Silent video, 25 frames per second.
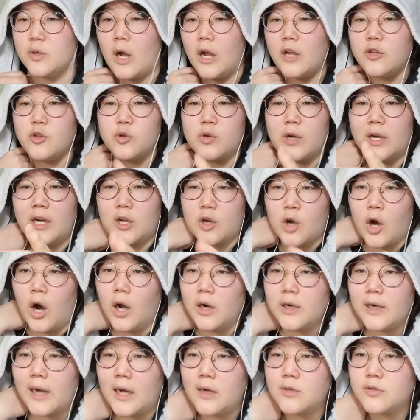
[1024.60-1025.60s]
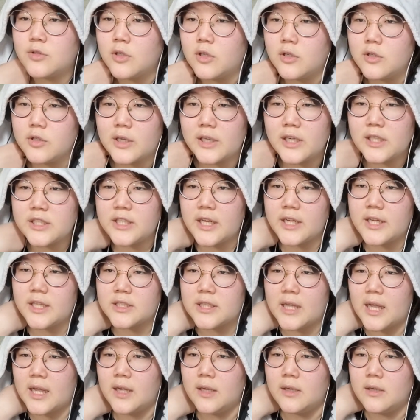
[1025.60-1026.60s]
Are you gonna call Naoto? You gonna shake
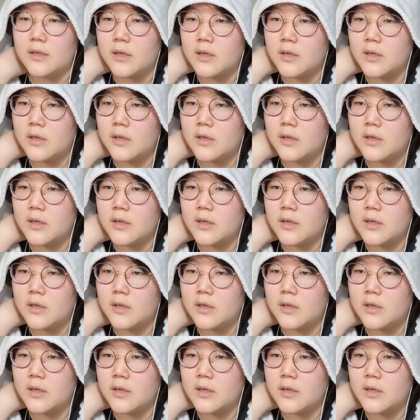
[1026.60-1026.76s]
his hand?